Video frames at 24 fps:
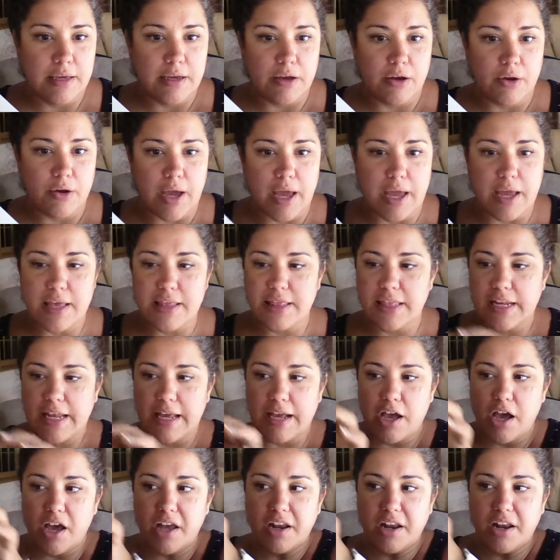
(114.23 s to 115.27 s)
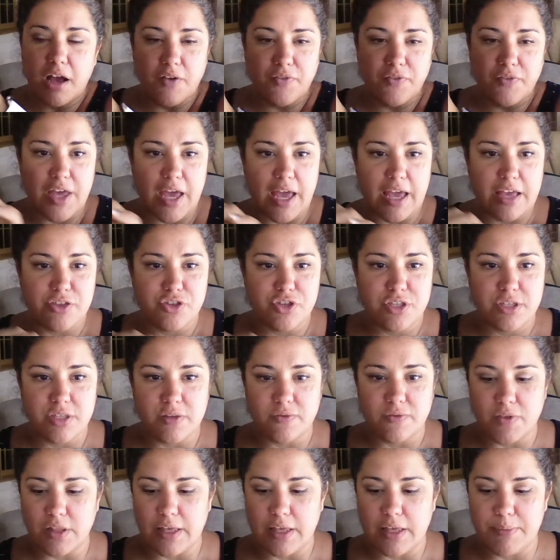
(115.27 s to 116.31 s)
Okay, and then I cut off the edges of
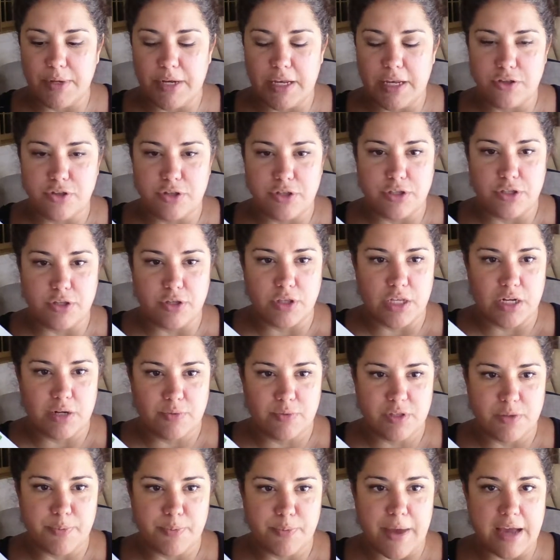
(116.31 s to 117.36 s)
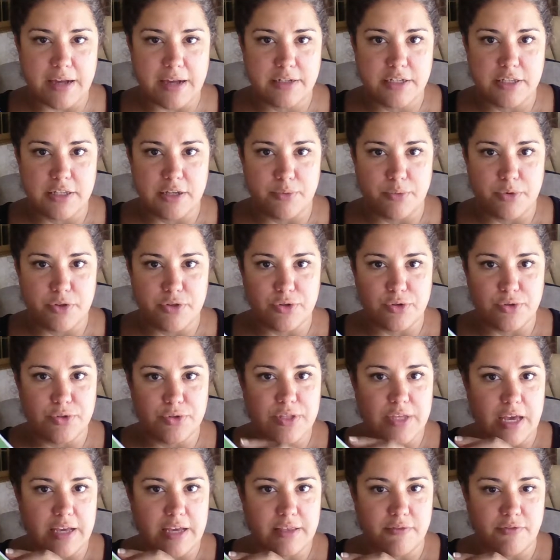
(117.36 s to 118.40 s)
the lamination so that it was back to the original
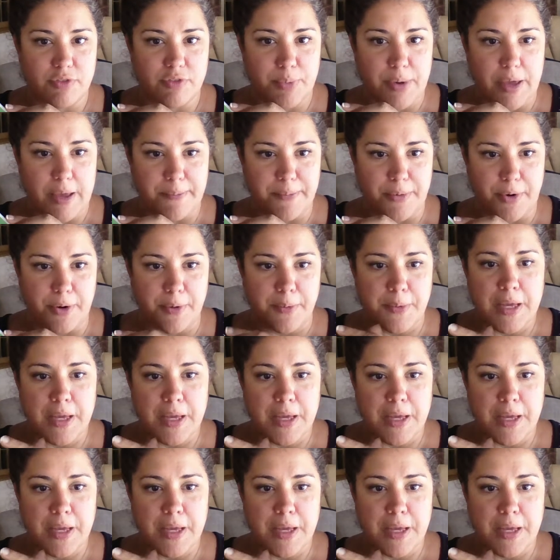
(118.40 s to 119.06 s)
size of the paper.